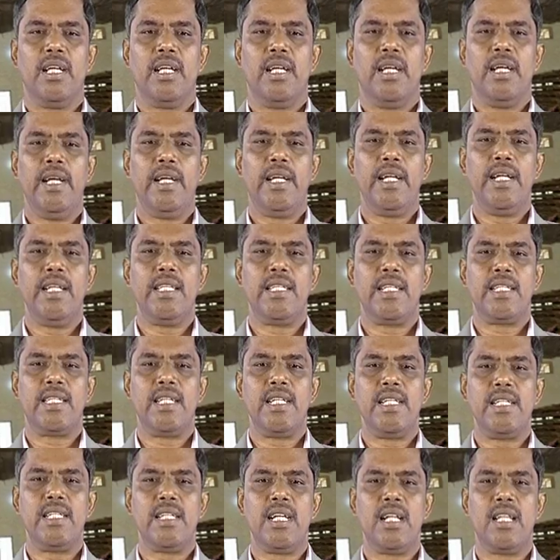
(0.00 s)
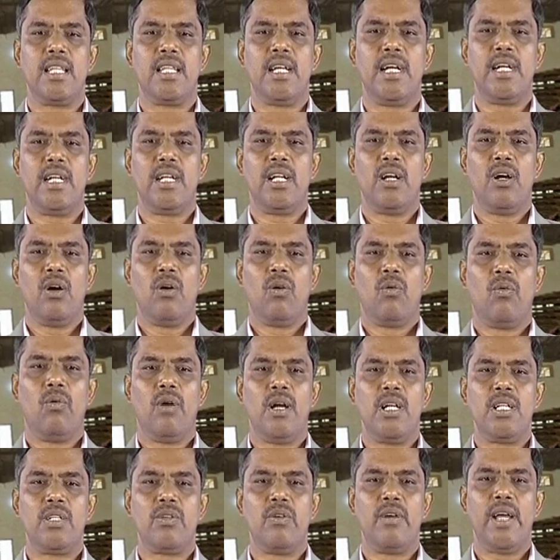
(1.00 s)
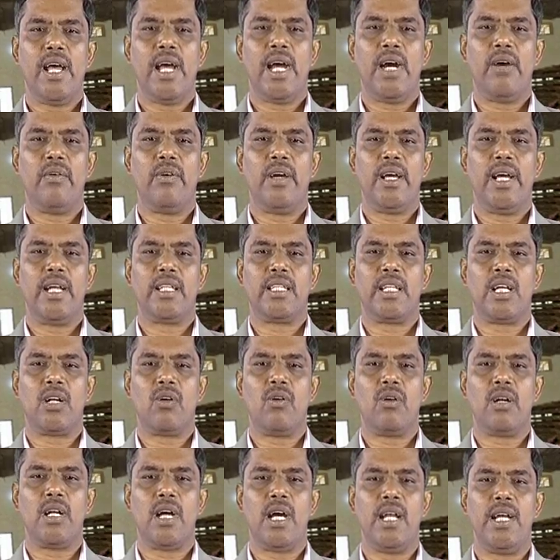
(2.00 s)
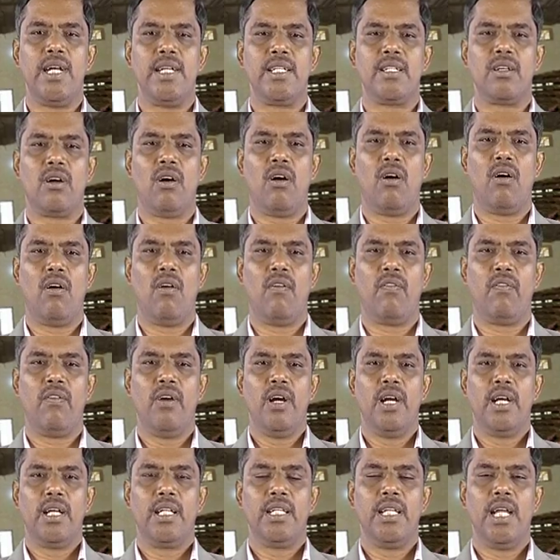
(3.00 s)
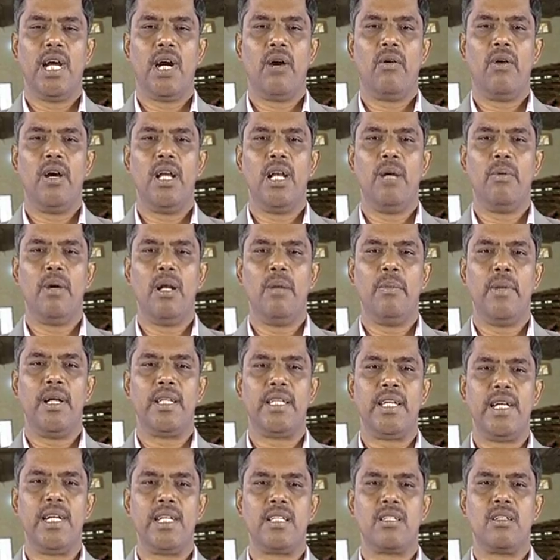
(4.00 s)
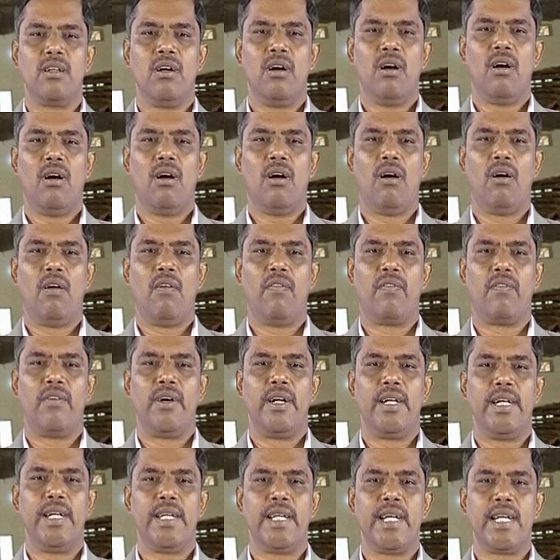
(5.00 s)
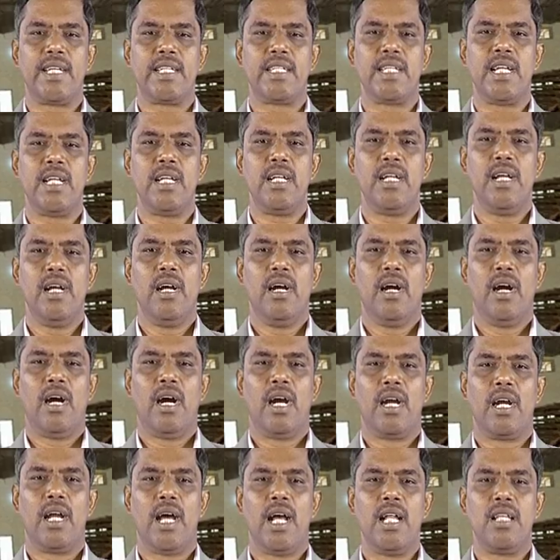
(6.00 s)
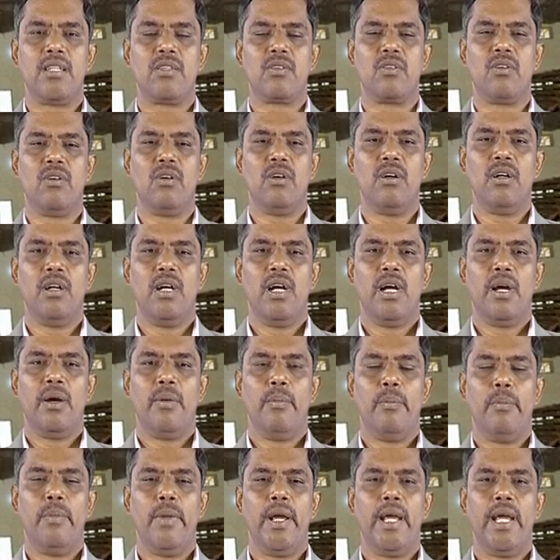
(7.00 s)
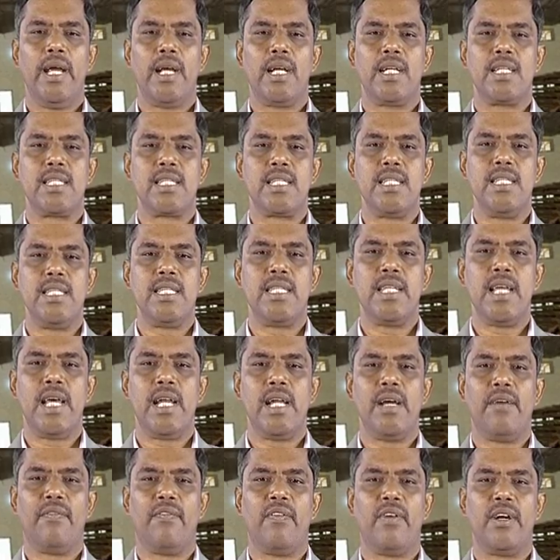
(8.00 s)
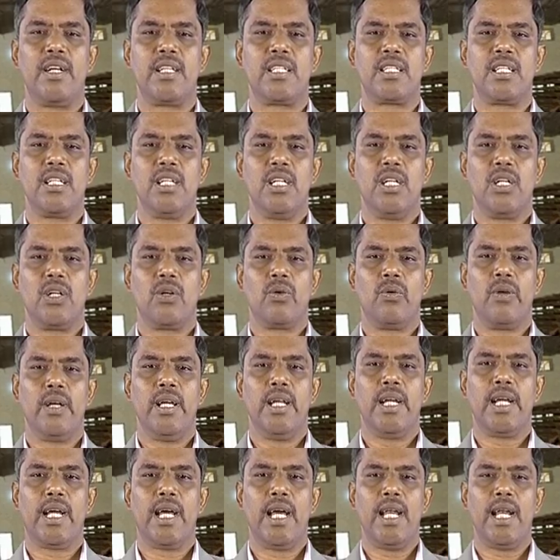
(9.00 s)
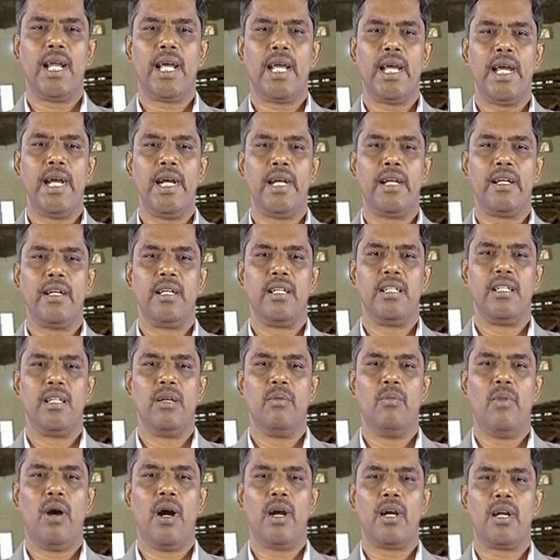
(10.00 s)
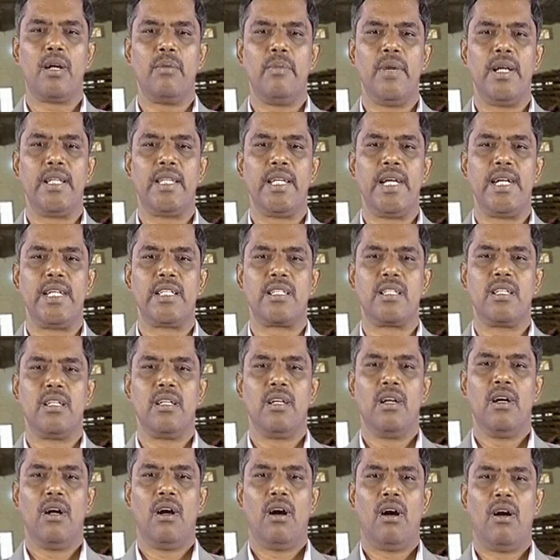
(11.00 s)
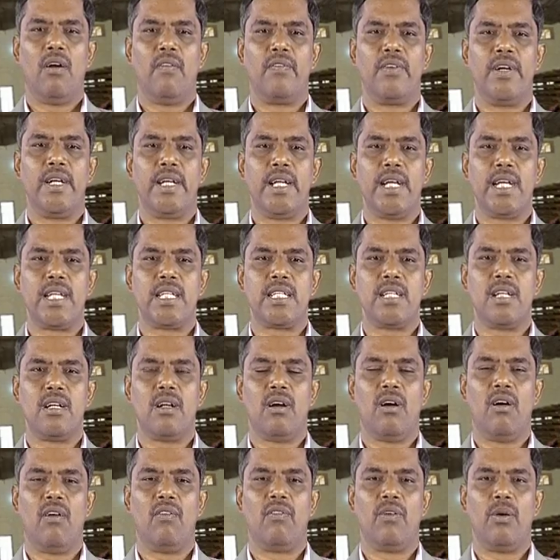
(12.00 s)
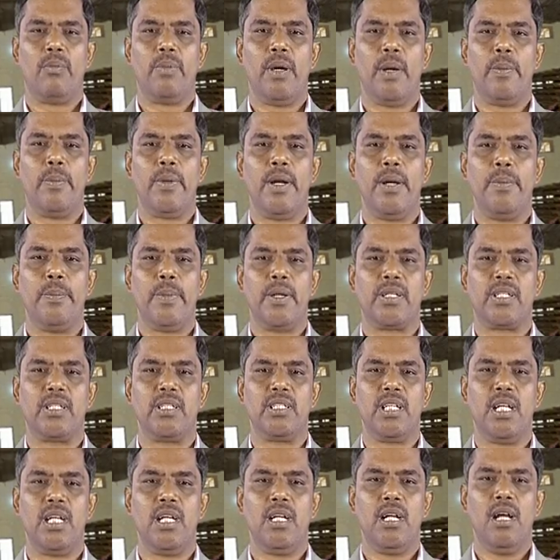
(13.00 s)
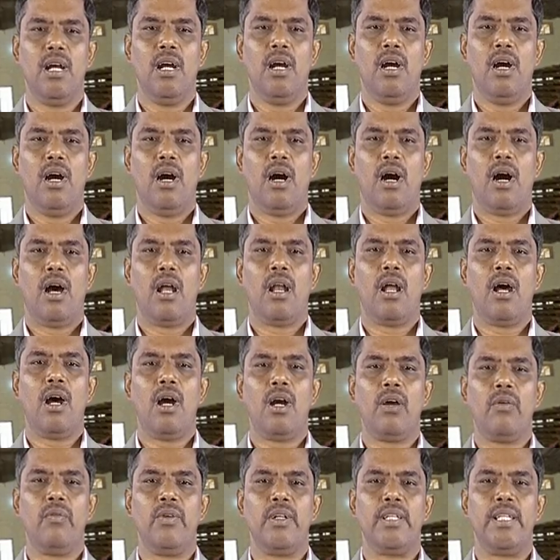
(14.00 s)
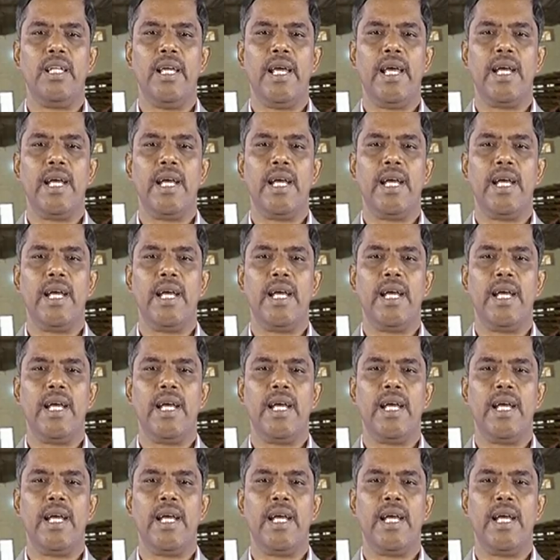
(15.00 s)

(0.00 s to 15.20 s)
It is essential that one should have a thorough knowledge of the available methods of detection and also make sincere efforts to inculcate the modern methods of detection of pebrine pathogen along with the